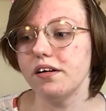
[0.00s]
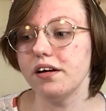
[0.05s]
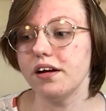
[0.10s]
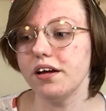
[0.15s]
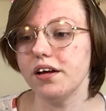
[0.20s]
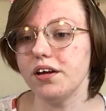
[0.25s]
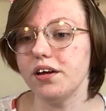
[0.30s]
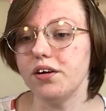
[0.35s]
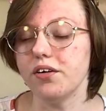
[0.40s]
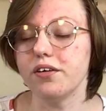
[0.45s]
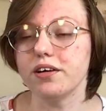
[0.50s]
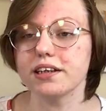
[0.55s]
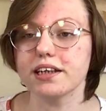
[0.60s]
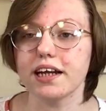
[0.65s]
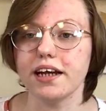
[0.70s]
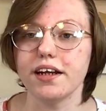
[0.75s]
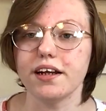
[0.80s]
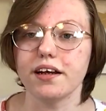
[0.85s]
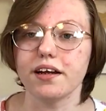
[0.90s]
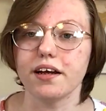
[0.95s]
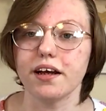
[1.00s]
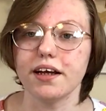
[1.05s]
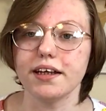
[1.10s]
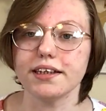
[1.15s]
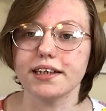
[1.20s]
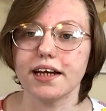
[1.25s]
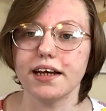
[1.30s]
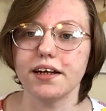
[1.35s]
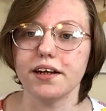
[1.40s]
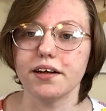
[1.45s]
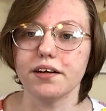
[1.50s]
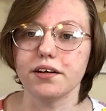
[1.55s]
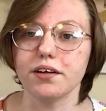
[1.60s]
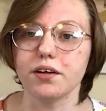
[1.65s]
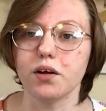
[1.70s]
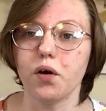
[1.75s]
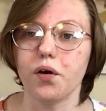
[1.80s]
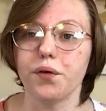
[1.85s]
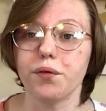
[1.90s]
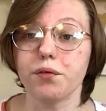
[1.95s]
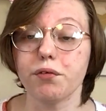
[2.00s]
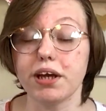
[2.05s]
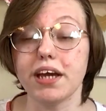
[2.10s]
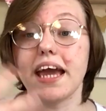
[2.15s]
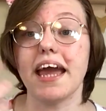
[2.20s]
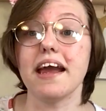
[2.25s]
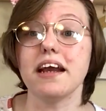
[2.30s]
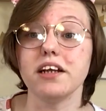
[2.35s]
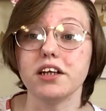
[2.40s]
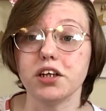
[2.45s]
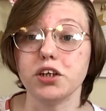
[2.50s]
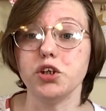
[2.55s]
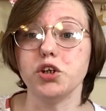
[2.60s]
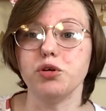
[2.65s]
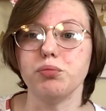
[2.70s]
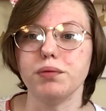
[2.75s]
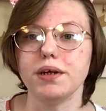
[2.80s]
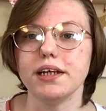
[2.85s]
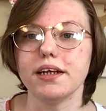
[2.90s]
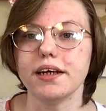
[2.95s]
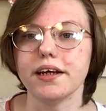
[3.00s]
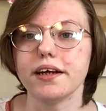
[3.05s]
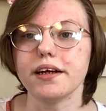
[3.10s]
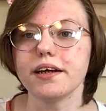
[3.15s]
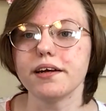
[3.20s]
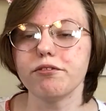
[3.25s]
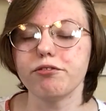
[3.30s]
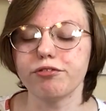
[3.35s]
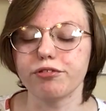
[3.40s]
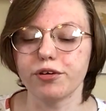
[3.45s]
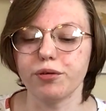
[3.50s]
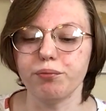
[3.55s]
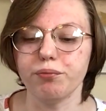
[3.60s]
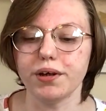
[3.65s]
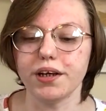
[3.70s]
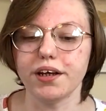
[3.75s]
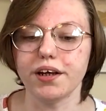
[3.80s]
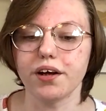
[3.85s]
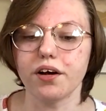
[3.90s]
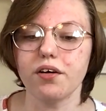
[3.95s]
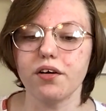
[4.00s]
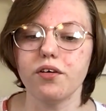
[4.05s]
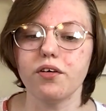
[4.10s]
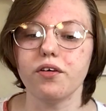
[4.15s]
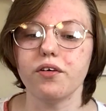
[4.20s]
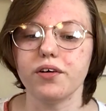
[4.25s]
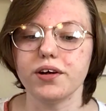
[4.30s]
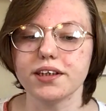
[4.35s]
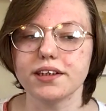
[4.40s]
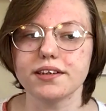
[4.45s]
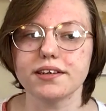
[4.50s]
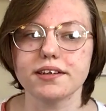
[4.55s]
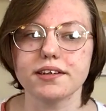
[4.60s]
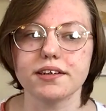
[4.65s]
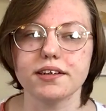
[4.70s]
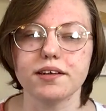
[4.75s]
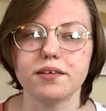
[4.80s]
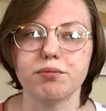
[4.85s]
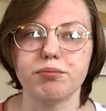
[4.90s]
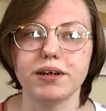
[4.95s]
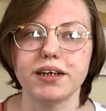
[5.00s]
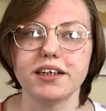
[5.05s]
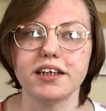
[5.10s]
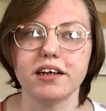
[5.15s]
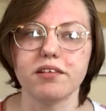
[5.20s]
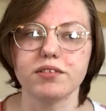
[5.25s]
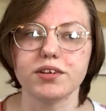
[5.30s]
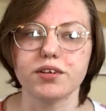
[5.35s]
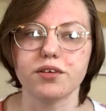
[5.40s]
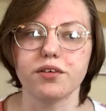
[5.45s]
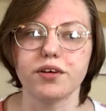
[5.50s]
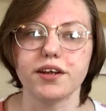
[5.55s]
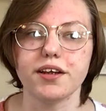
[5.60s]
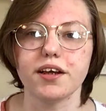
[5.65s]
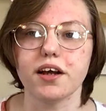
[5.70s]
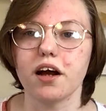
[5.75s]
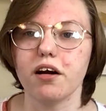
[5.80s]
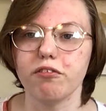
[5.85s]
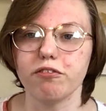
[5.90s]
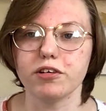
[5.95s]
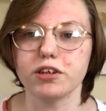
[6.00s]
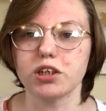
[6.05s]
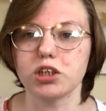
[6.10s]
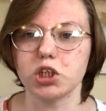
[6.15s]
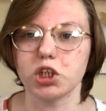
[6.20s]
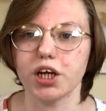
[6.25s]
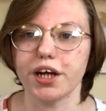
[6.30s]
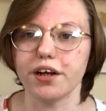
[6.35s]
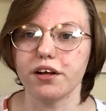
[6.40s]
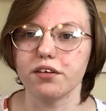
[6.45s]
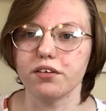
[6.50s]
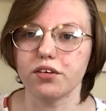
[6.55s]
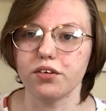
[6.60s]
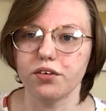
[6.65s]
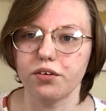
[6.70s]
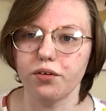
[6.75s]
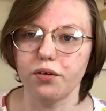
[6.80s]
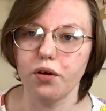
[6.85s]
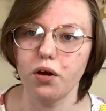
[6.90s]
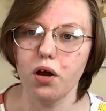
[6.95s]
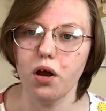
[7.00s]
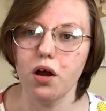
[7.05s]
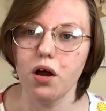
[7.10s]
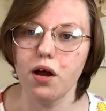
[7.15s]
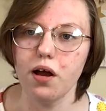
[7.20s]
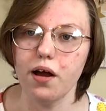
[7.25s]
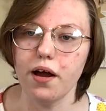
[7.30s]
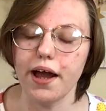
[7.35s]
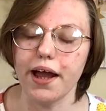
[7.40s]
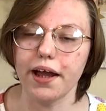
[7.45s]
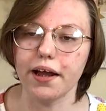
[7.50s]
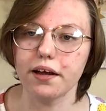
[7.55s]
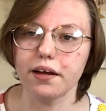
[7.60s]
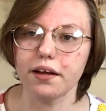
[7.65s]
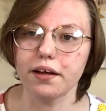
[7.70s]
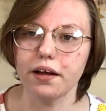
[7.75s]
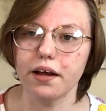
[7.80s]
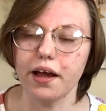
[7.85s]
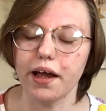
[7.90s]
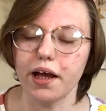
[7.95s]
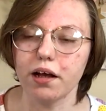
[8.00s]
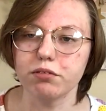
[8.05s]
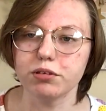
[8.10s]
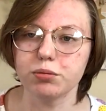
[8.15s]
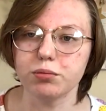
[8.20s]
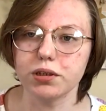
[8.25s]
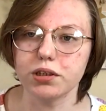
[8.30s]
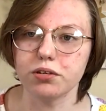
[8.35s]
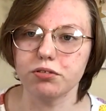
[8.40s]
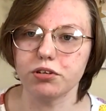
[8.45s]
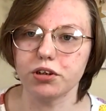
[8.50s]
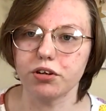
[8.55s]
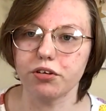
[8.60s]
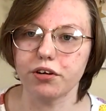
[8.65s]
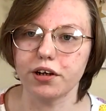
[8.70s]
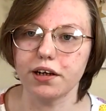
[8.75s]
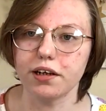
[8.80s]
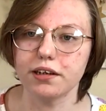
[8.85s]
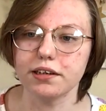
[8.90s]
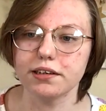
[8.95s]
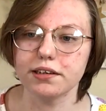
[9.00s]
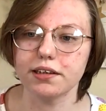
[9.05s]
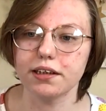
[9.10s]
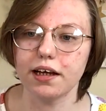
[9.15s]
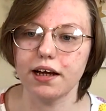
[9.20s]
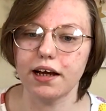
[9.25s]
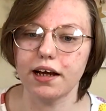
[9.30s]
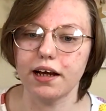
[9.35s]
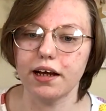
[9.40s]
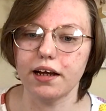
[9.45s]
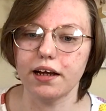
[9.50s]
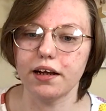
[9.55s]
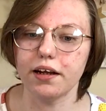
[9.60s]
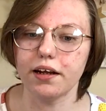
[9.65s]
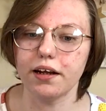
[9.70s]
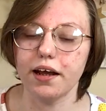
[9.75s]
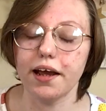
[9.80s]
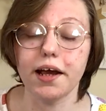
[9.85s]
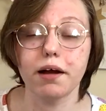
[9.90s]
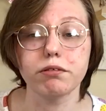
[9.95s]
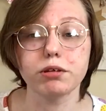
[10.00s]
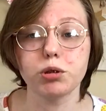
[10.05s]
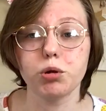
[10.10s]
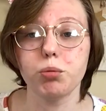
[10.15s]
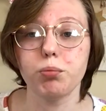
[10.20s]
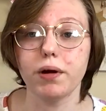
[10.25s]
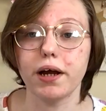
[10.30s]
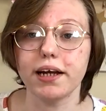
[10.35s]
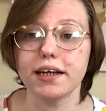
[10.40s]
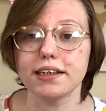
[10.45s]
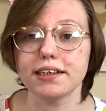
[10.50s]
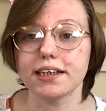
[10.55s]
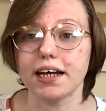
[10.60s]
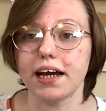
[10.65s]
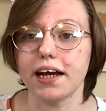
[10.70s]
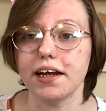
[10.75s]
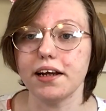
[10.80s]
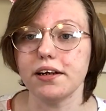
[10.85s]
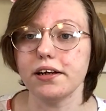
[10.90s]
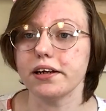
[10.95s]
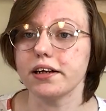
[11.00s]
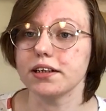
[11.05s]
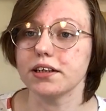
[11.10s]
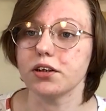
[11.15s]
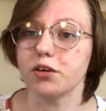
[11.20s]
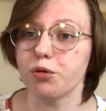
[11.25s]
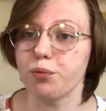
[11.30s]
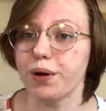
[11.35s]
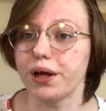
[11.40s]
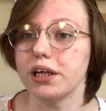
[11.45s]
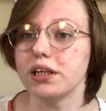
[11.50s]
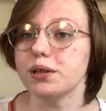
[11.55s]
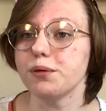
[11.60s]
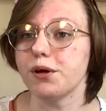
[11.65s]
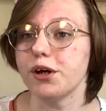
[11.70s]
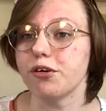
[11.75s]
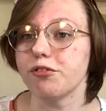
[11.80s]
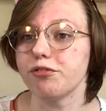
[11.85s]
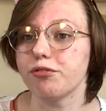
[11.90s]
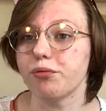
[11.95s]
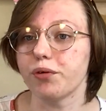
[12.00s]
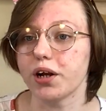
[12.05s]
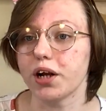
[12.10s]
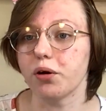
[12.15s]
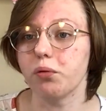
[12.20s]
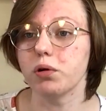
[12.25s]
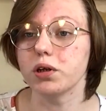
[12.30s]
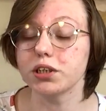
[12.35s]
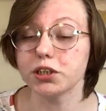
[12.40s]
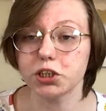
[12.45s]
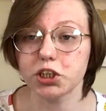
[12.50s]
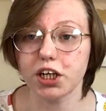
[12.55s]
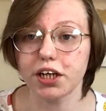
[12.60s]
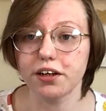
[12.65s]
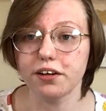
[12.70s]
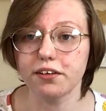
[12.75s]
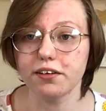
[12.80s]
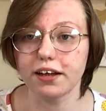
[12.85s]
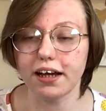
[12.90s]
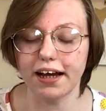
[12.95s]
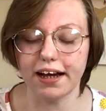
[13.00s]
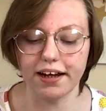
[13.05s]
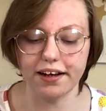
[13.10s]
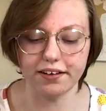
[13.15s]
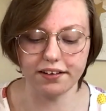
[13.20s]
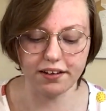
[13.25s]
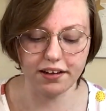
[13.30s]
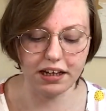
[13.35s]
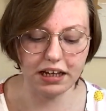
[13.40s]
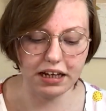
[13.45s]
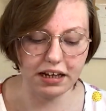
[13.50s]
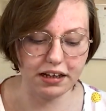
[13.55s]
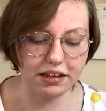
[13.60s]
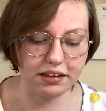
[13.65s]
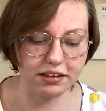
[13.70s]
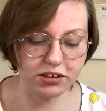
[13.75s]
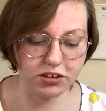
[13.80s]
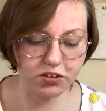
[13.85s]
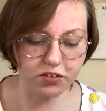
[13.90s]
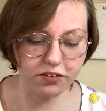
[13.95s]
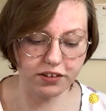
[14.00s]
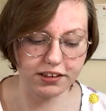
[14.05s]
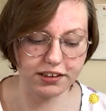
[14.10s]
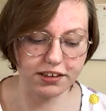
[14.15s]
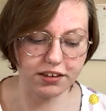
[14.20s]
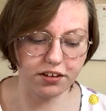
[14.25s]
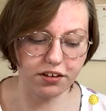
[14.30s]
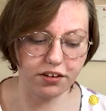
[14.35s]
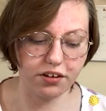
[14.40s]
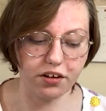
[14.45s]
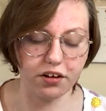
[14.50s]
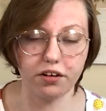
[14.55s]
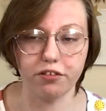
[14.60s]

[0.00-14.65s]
you know, it's kind of gained a new meaning from being, oh, it's a bedtime story that comforts a child, to it helps me to regress, and it helps me with my anxiety because it reminds me of when I was a child, and the stories in it are